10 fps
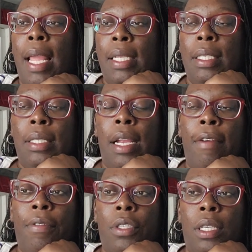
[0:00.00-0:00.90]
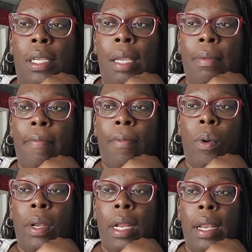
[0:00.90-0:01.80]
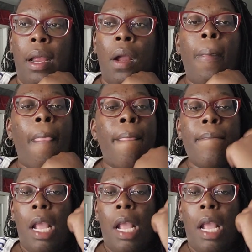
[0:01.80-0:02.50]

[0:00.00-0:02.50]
a lascish effort to keep them from going in there.